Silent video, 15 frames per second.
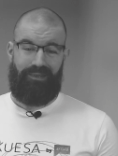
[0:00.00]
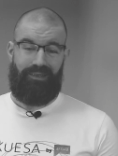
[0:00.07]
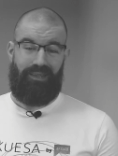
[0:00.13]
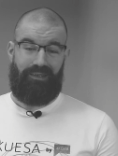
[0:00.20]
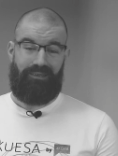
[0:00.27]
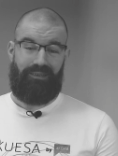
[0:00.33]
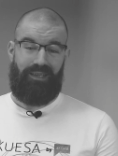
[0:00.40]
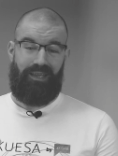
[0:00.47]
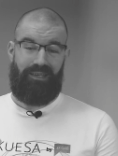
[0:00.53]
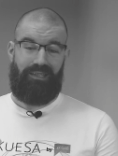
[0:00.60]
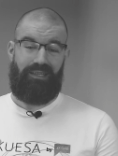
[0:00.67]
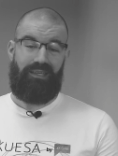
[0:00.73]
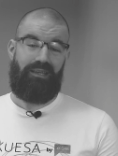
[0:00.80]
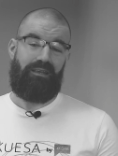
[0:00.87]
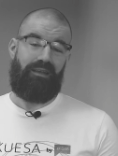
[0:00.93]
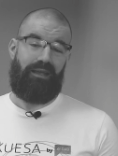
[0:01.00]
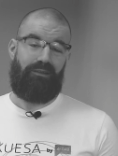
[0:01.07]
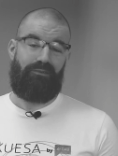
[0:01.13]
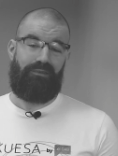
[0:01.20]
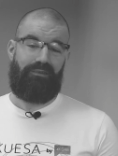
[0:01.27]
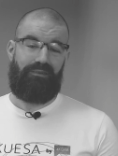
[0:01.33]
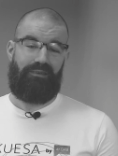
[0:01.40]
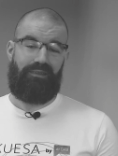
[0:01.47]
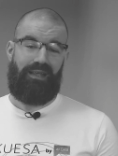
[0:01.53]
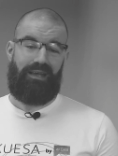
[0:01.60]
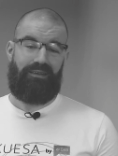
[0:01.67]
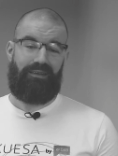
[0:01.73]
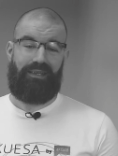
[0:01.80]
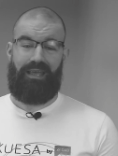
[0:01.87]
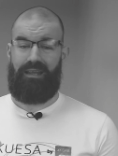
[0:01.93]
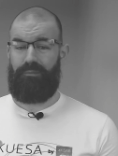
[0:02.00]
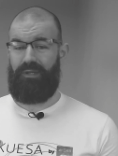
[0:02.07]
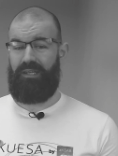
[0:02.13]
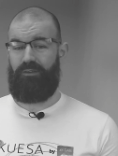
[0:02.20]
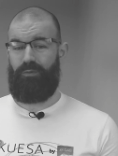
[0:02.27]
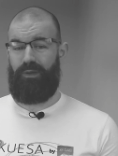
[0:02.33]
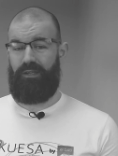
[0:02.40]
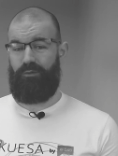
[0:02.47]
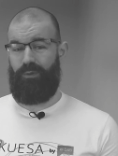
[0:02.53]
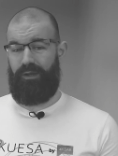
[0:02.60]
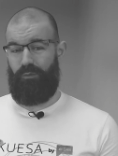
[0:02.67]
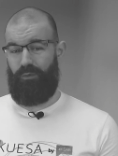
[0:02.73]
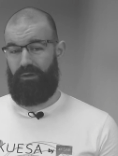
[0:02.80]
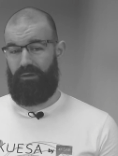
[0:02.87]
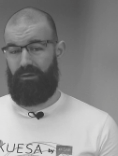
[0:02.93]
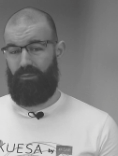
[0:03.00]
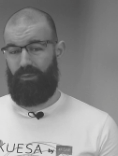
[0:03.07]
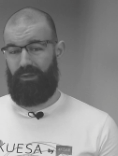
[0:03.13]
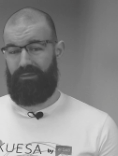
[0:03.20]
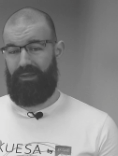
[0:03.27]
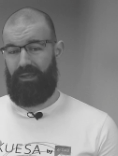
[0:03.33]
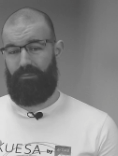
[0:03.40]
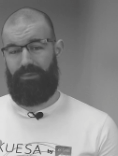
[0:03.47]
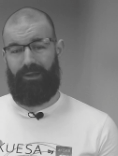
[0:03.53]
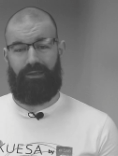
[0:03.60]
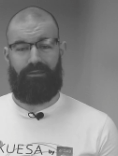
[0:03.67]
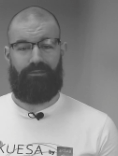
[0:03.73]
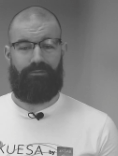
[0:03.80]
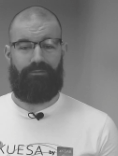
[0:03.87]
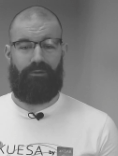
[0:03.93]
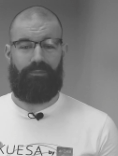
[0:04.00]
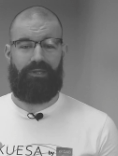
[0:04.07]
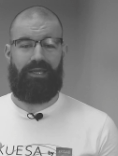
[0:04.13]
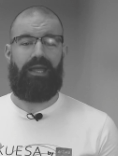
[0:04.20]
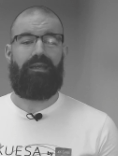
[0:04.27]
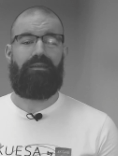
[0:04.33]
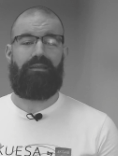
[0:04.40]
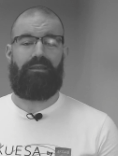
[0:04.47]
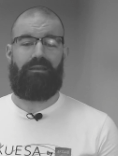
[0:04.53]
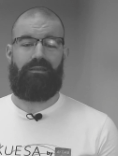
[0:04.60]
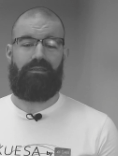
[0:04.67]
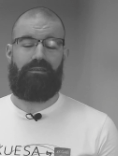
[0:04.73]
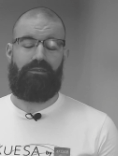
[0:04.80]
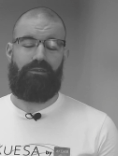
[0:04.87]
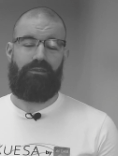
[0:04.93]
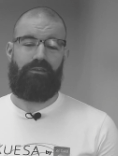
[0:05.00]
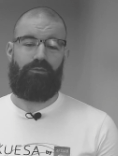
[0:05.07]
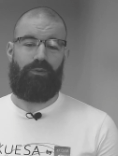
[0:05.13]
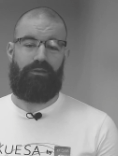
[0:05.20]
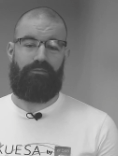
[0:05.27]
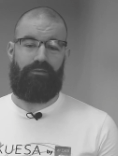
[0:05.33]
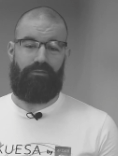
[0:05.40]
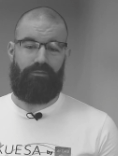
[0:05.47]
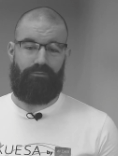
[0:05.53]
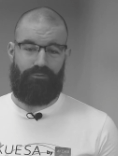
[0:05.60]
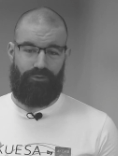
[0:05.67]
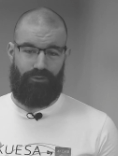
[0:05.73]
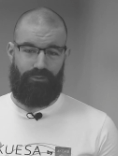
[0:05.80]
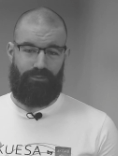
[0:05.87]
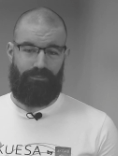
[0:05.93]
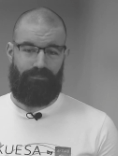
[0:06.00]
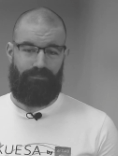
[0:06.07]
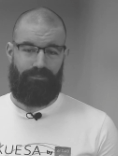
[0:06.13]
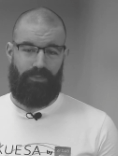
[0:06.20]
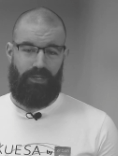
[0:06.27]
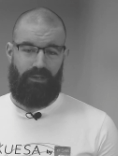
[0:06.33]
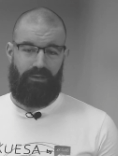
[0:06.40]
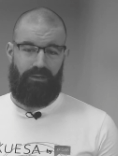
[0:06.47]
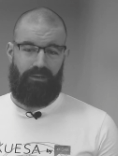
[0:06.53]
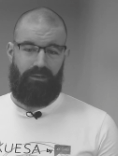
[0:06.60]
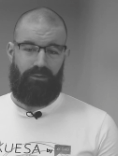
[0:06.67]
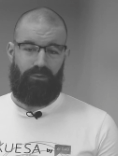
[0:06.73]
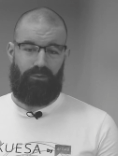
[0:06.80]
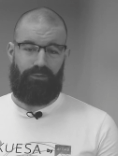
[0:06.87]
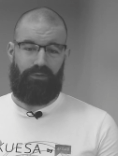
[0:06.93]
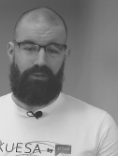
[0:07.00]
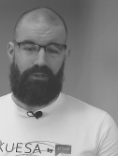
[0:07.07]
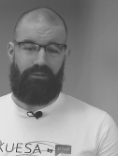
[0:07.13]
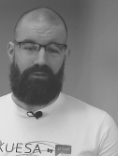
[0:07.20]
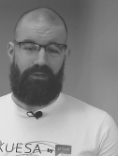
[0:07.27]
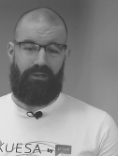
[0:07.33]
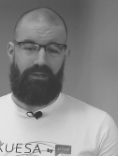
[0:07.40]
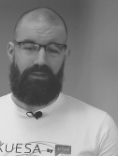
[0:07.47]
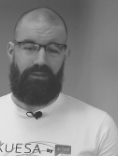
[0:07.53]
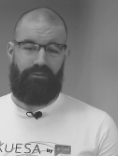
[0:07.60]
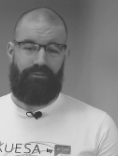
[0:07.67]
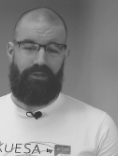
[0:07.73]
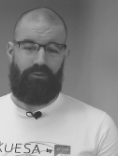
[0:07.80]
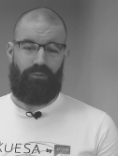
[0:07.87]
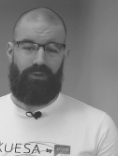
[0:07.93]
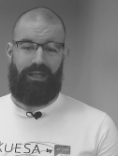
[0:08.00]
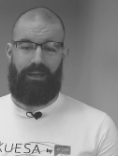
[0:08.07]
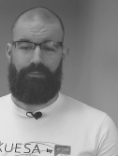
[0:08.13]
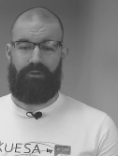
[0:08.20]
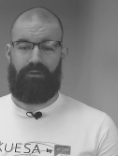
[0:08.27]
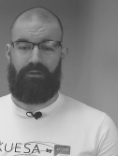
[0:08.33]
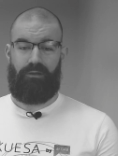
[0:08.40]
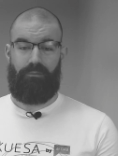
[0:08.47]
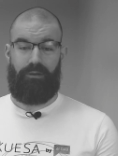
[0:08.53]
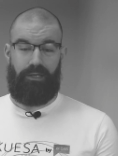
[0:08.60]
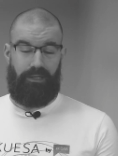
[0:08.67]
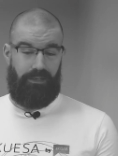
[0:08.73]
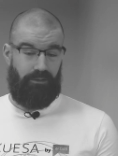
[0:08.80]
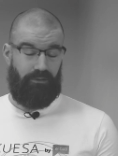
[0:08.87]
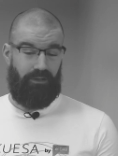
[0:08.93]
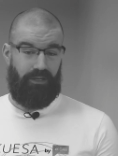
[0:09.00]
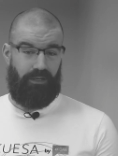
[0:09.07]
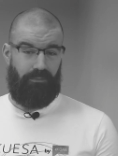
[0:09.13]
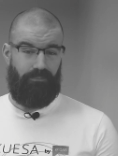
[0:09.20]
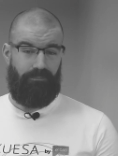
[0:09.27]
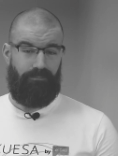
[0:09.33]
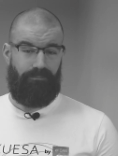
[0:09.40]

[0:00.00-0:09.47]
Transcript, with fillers: Then K D E announced that Academy twenty twenty-one will take place from the eighteenth to the twenty-fifth of June. Also this year, the event will happen completely online.